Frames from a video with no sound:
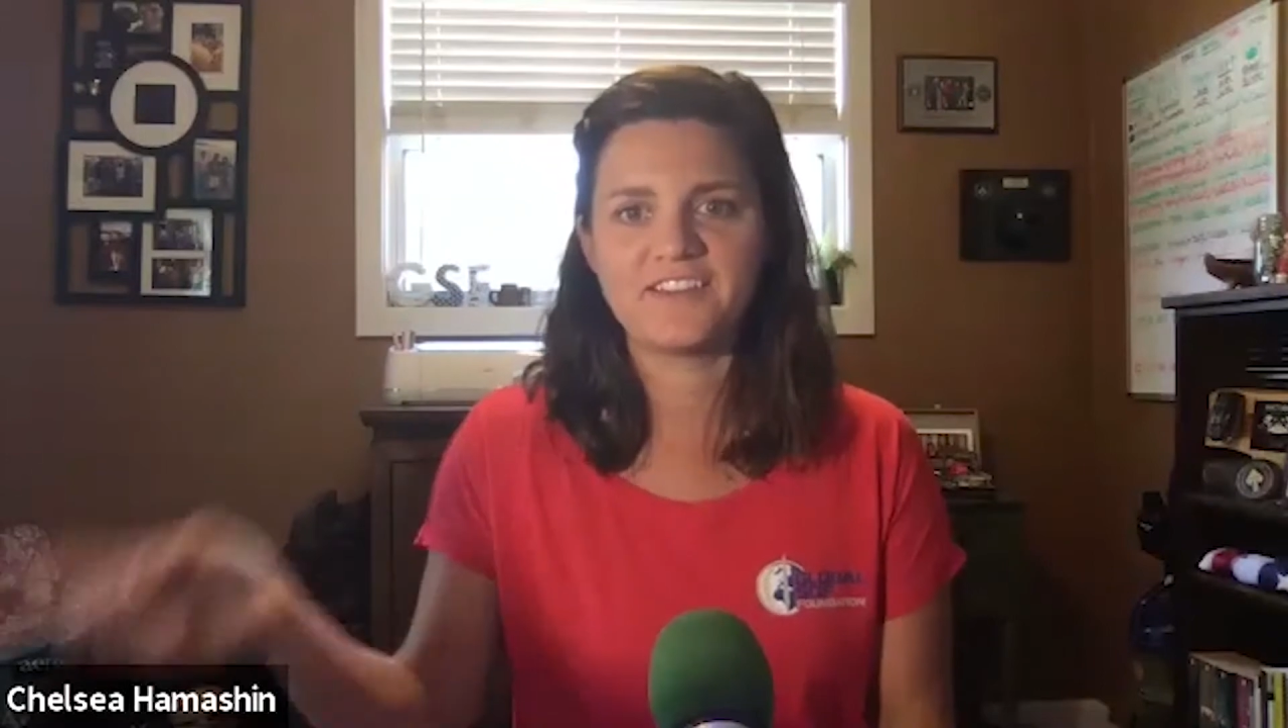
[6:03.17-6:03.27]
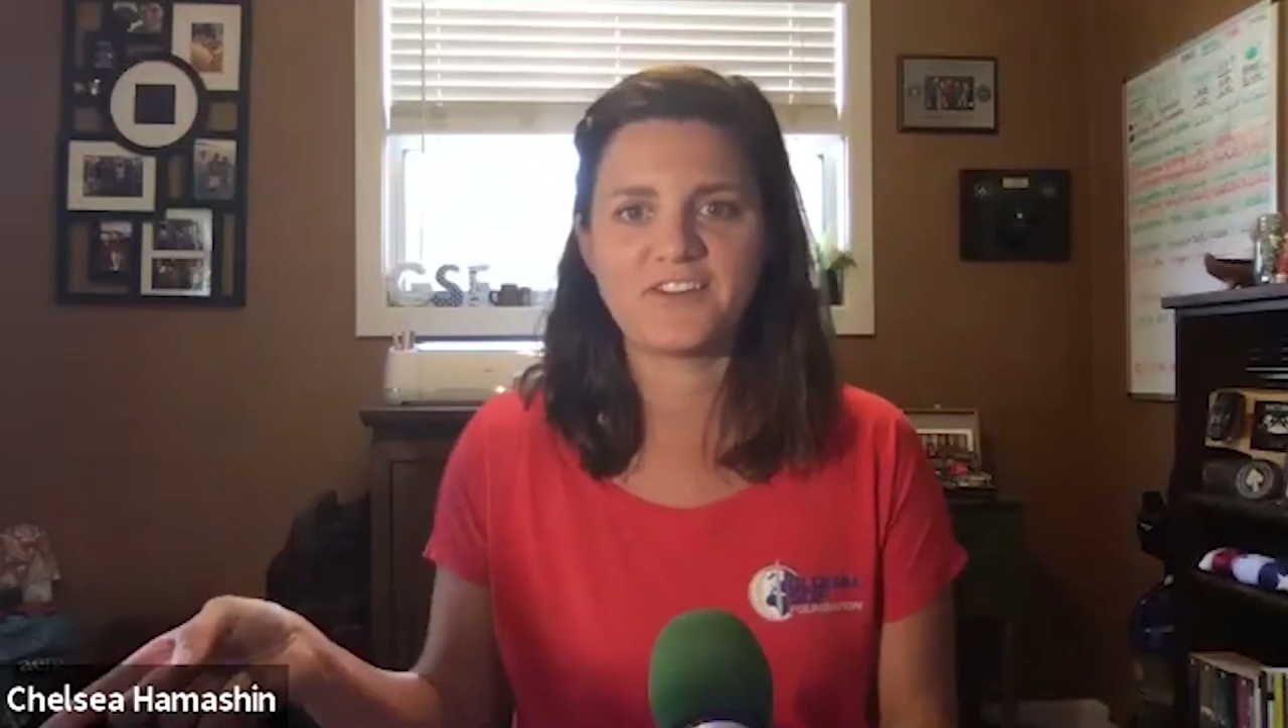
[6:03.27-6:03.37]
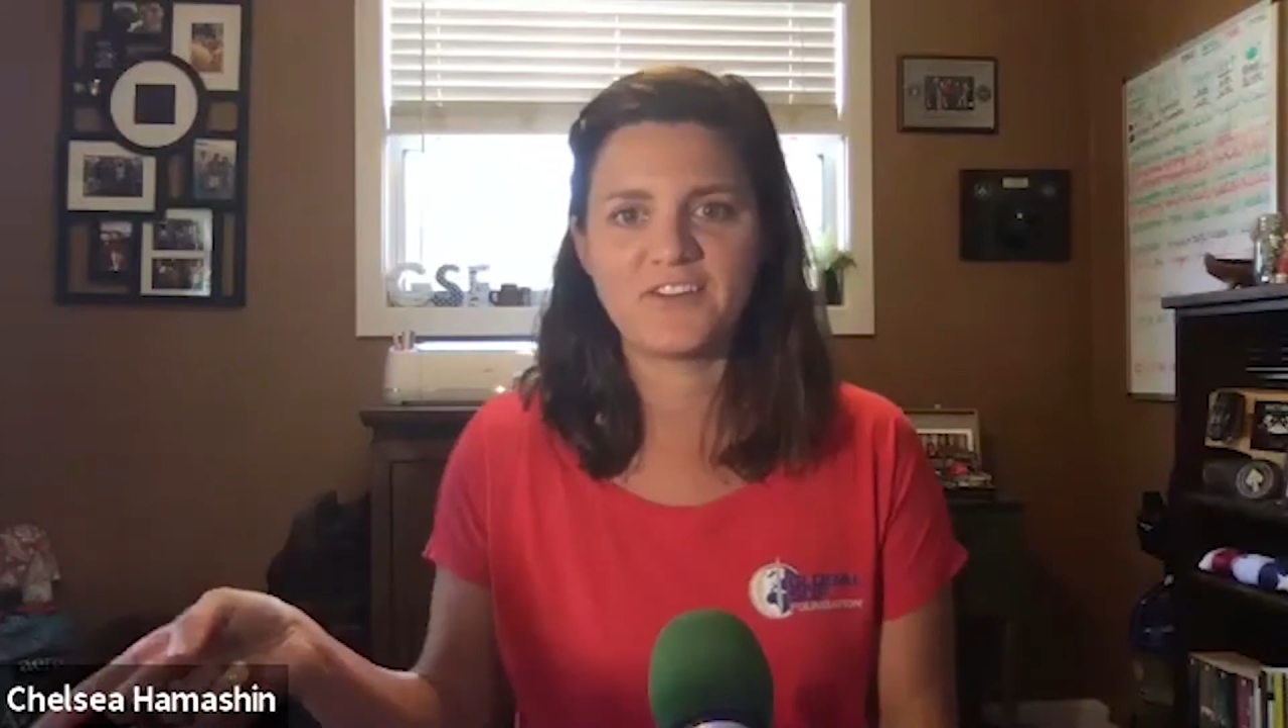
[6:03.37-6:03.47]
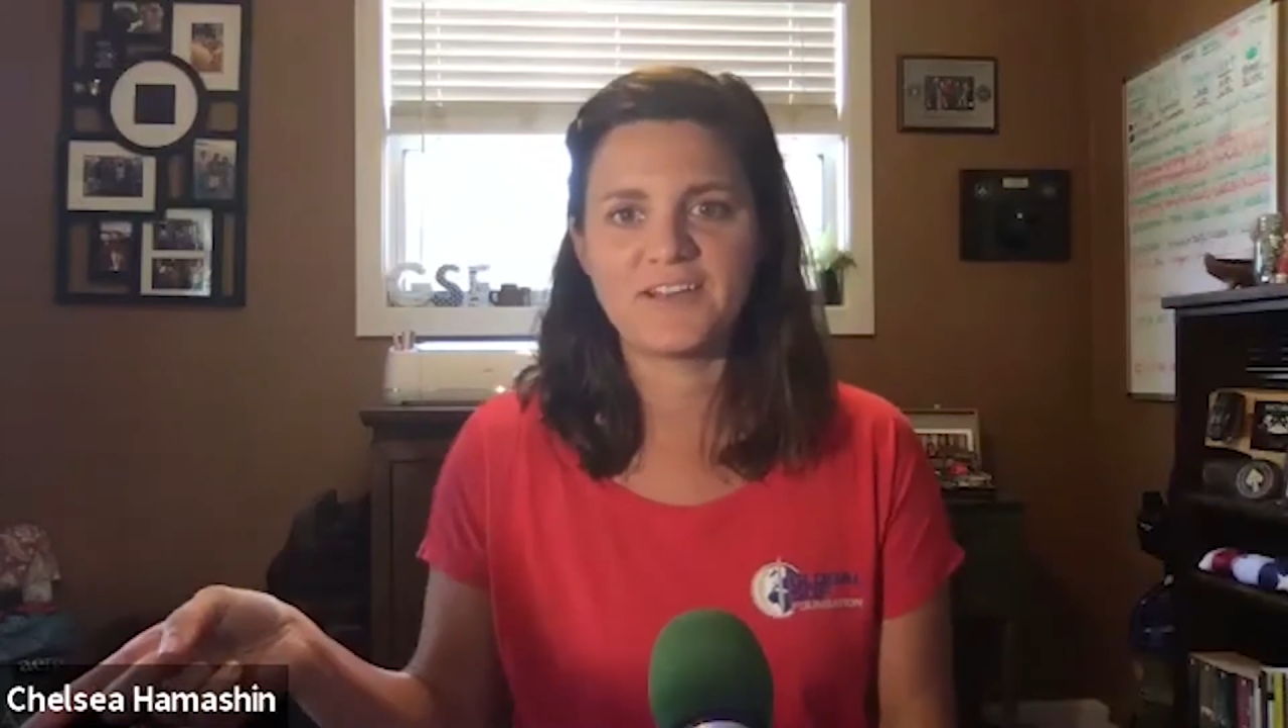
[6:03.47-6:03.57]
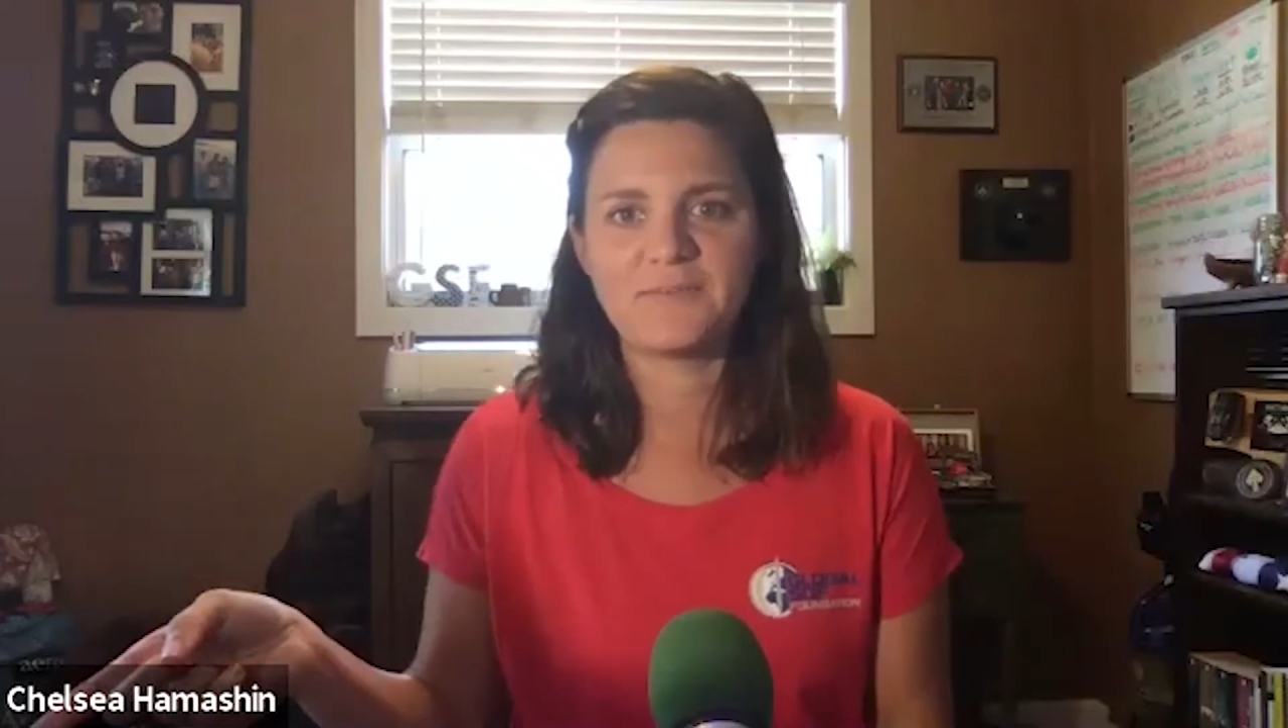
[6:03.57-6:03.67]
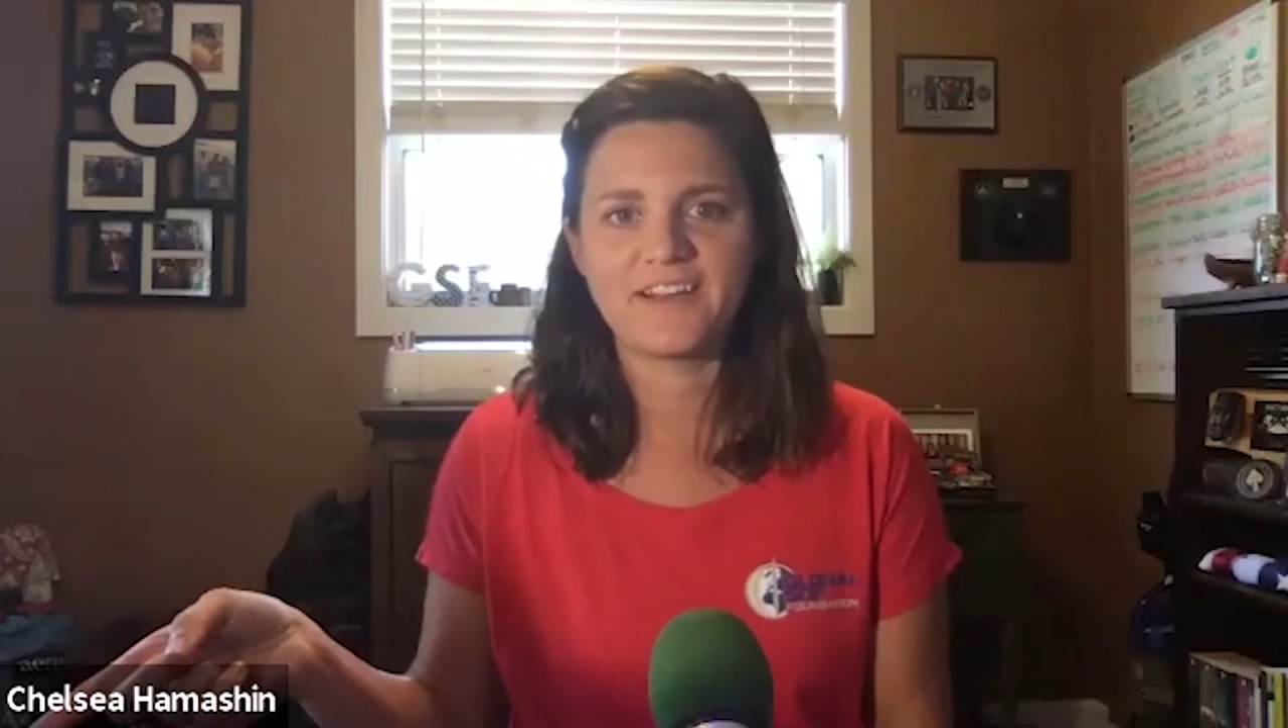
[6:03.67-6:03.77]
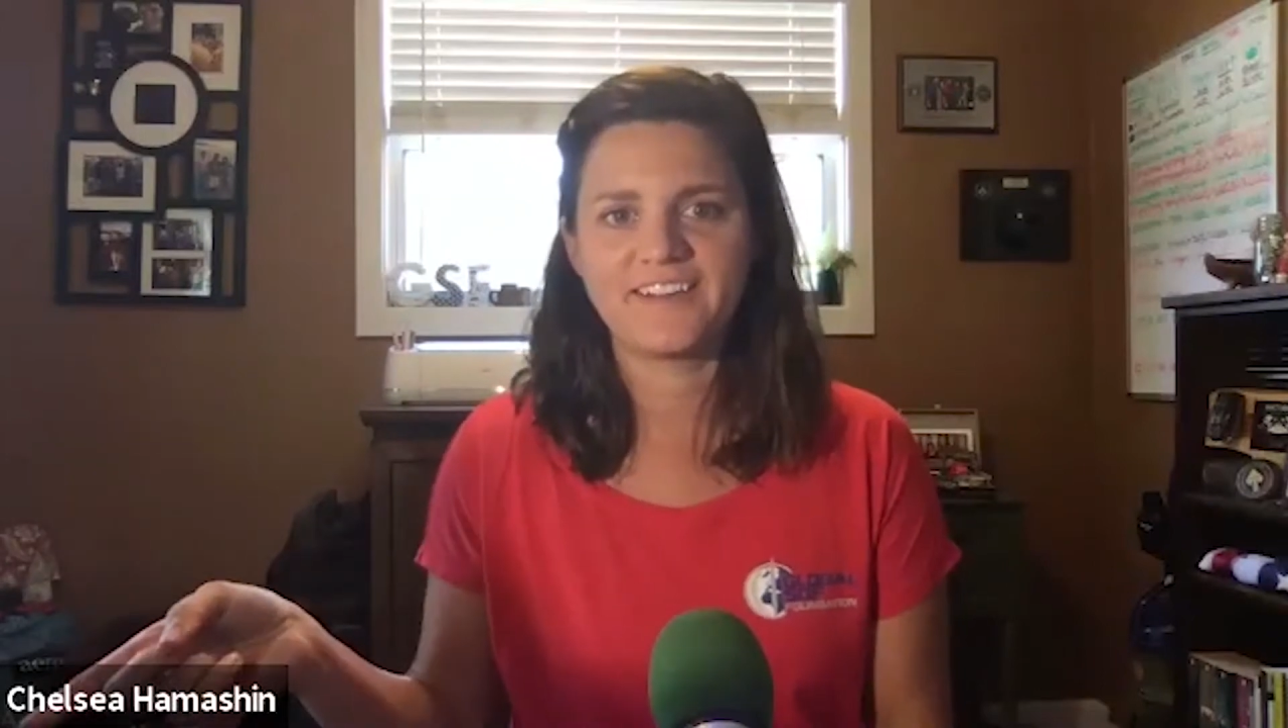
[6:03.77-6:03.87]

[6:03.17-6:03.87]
turning it back